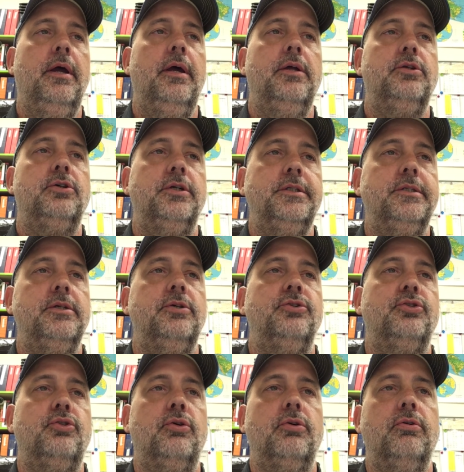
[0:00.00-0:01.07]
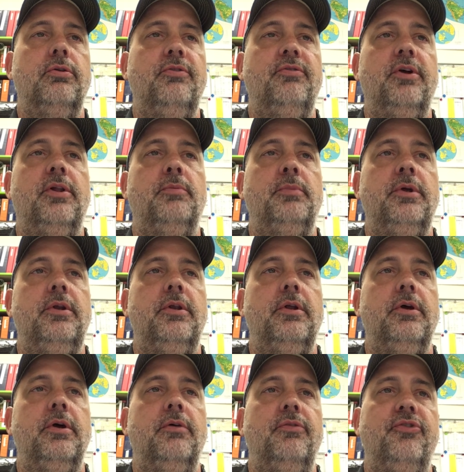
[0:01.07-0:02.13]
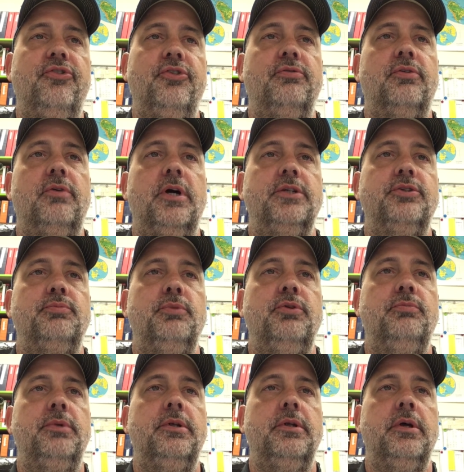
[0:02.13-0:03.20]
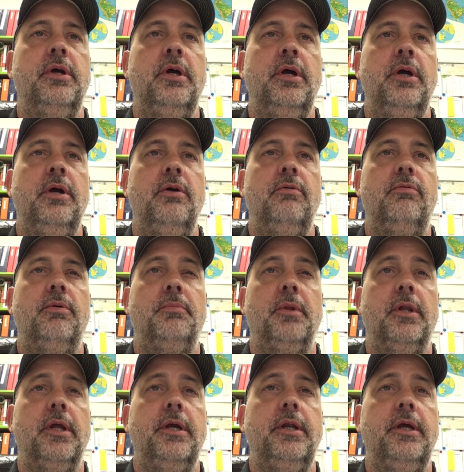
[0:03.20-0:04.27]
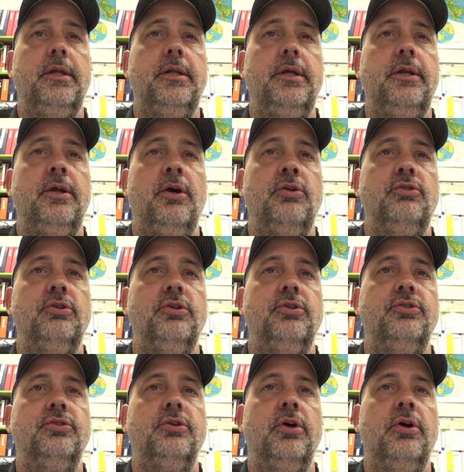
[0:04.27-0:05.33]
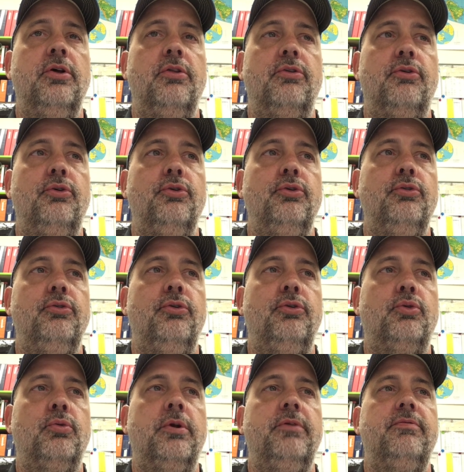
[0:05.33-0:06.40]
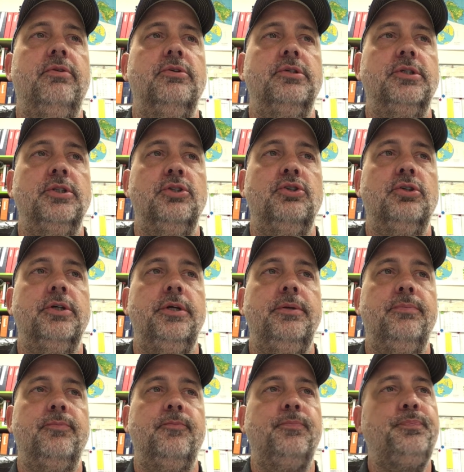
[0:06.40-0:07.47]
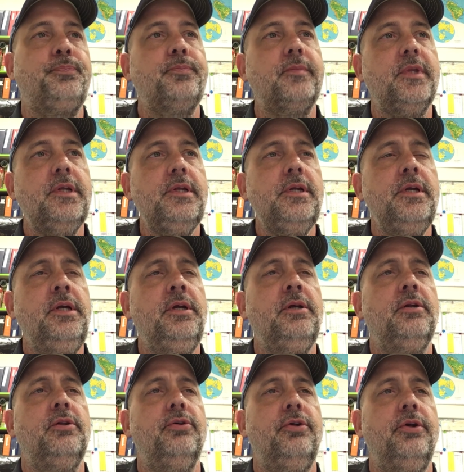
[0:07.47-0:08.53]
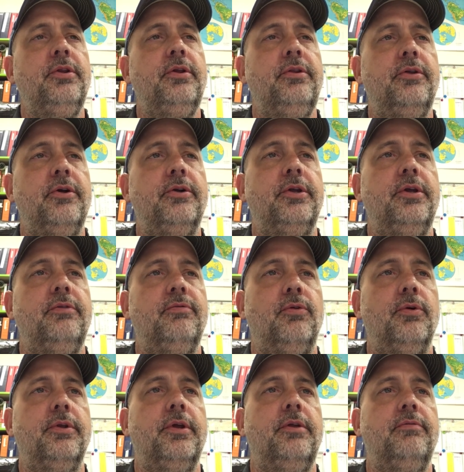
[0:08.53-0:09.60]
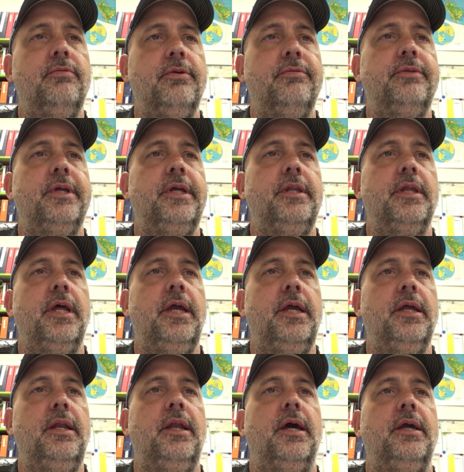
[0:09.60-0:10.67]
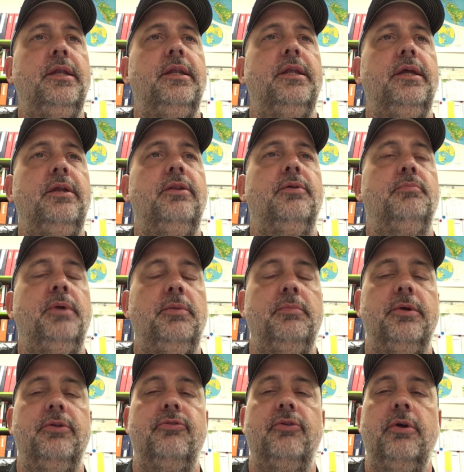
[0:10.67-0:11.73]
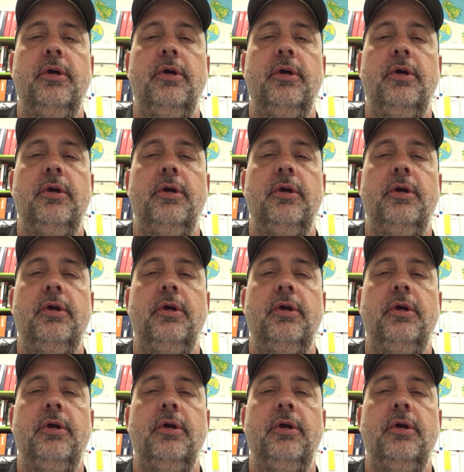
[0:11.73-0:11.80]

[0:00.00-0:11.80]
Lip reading: Trace the historical development of the civil rights movement from the late 1800s through the 21st century, including the 13th, 14th, 15th, and 19th Amendments.